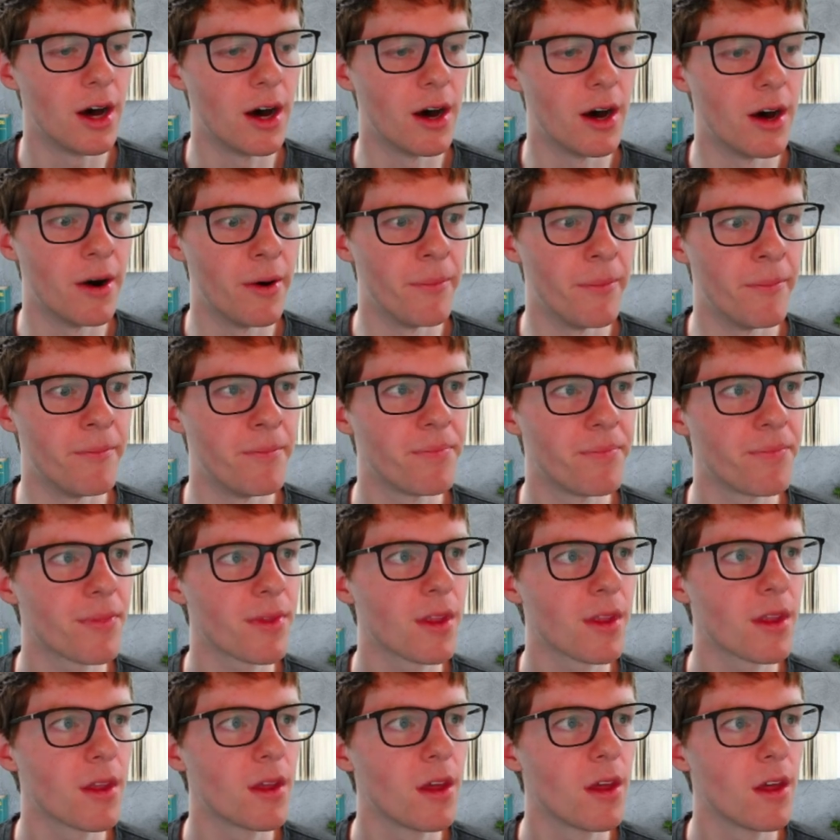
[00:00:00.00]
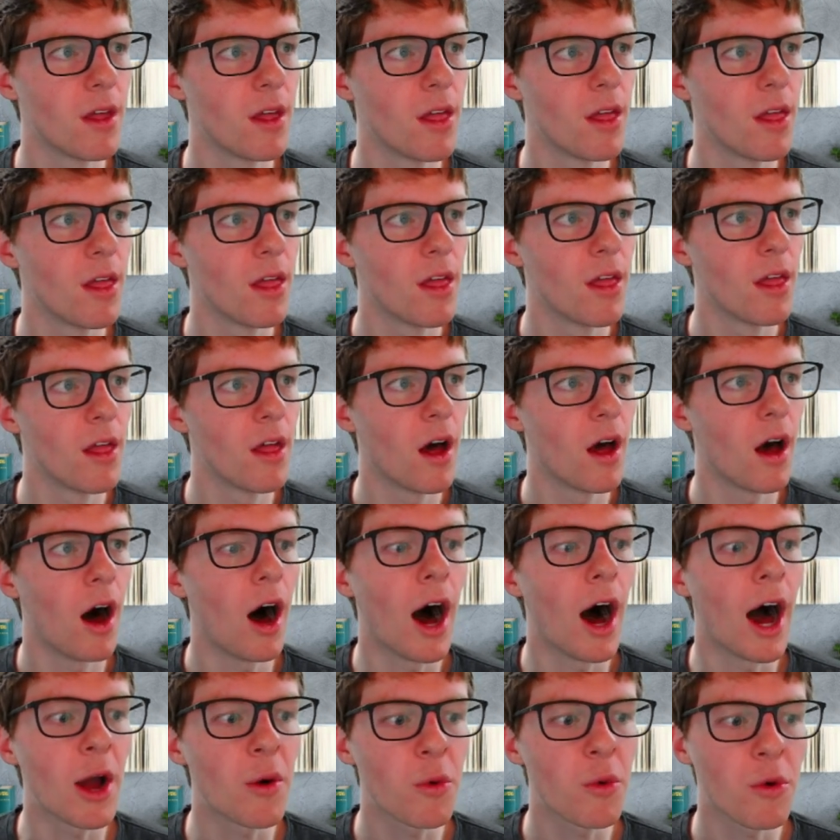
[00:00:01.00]

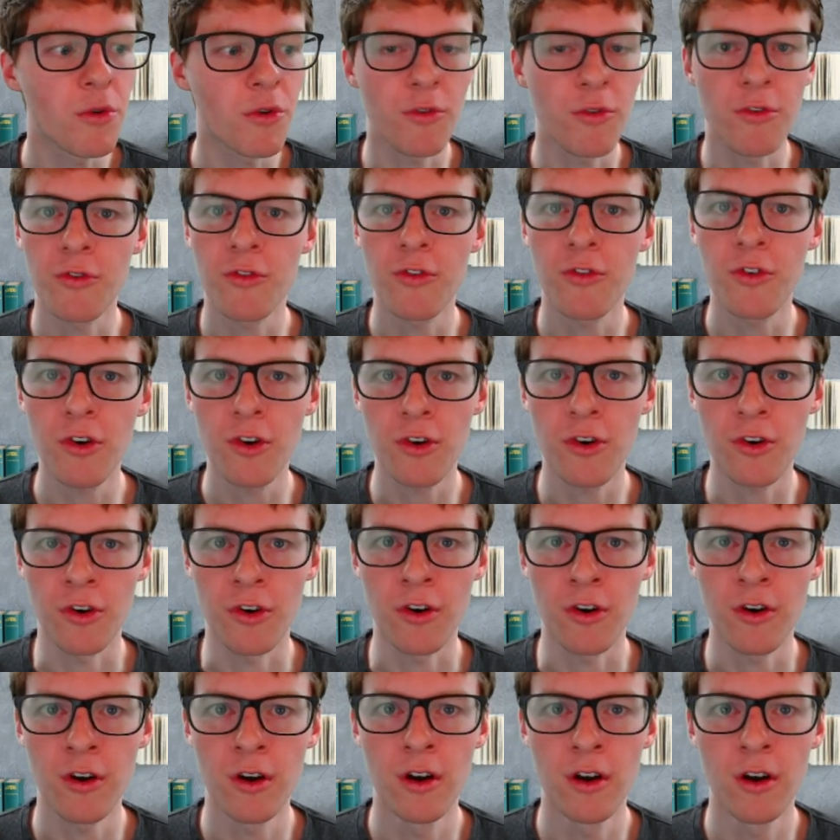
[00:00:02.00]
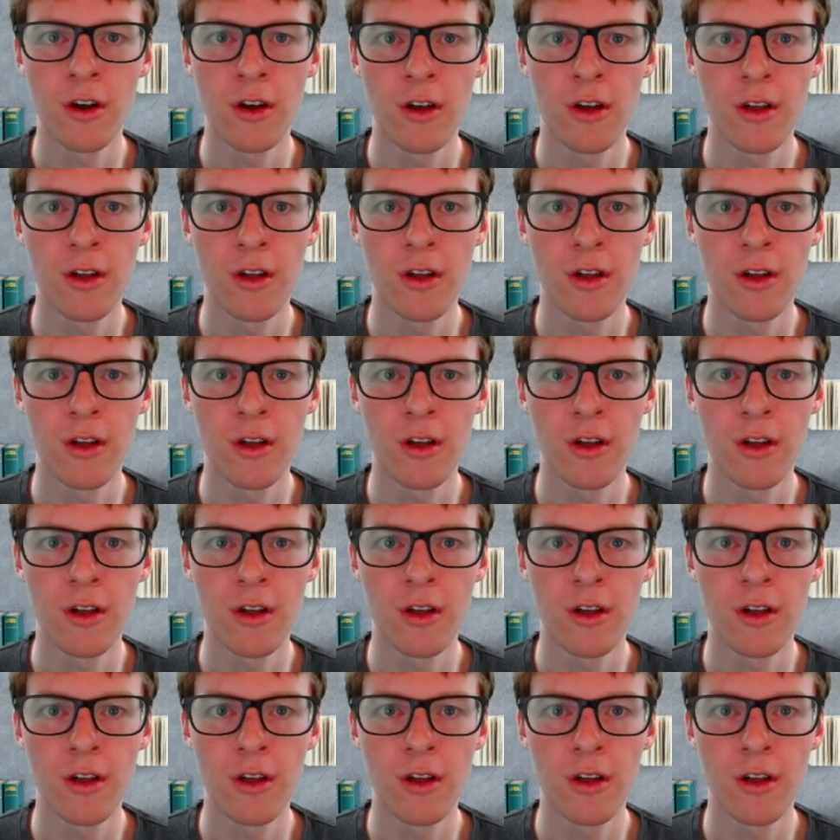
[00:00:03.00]
I would refer